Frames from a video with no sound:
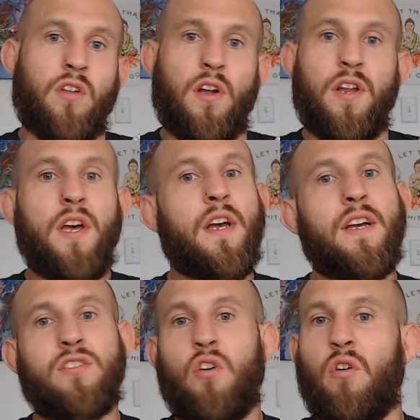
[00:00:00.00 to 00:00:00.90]
done.
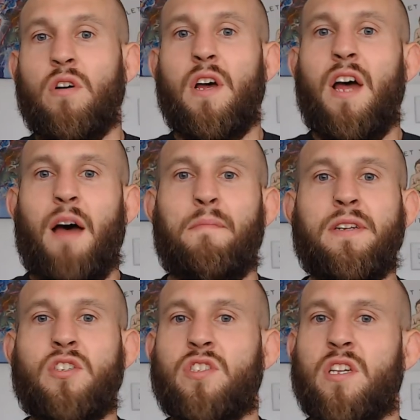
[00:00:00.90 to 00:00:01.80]
So I'm
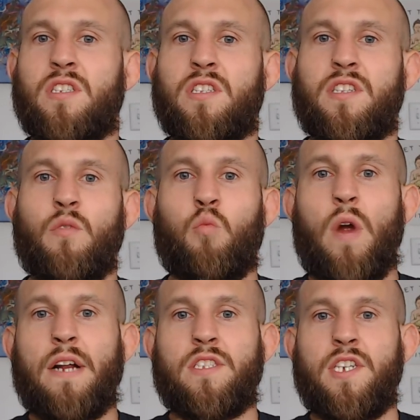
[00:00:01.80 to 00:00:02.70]
interested to see
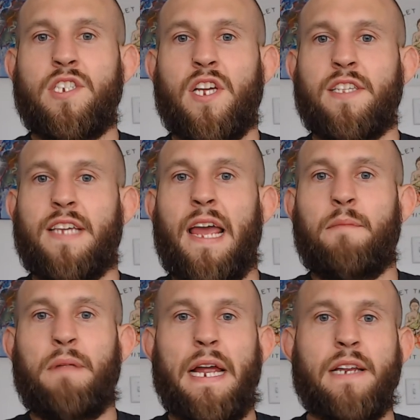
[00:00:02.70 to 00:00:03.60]
where TJ's game
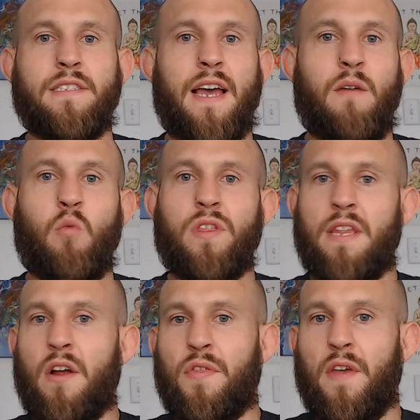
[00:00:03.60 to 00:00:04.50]
plan is at, what
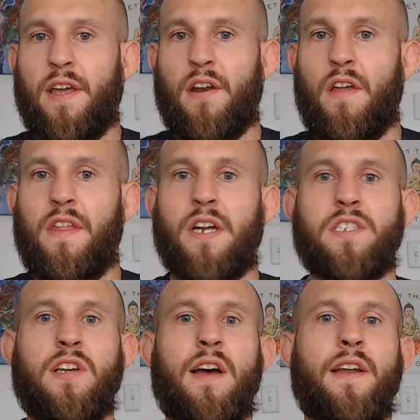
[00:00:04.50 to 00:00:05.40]
they're thinking on their
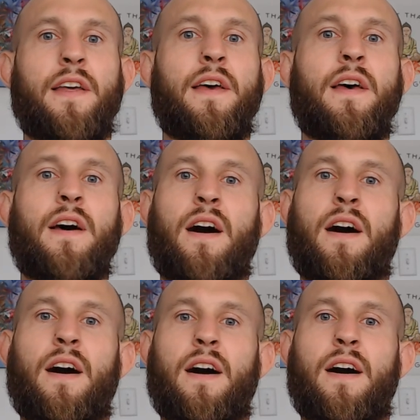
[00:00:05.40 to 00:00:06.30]
side.
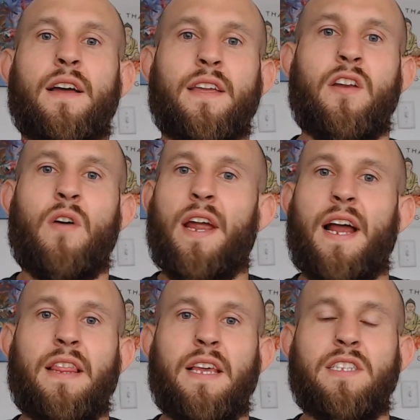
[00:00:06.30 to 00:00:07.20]
You know, and
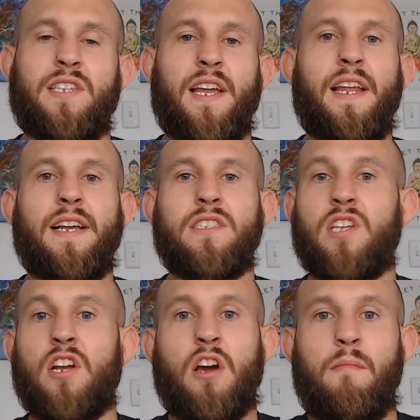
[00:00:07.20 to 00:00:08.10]
I think Sandhagen's
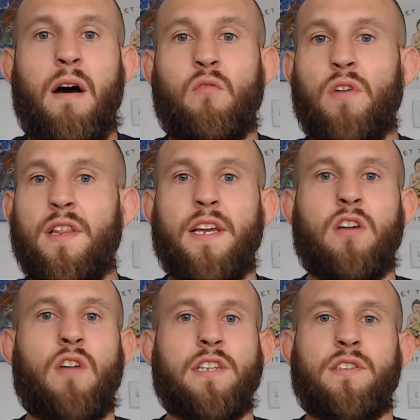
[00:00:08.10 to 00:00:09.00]
going to come out really
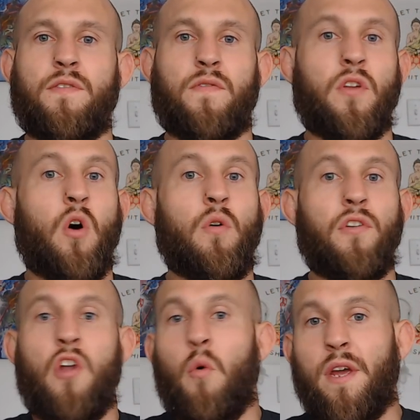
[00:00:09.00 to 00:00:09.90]
aggressive, you know,
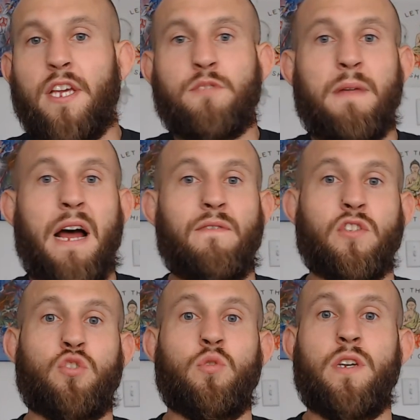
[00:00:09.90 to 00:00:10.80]
knowing he's been out for
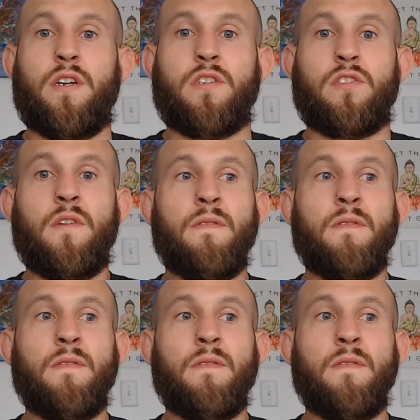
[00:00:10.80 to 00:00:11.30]
2 years,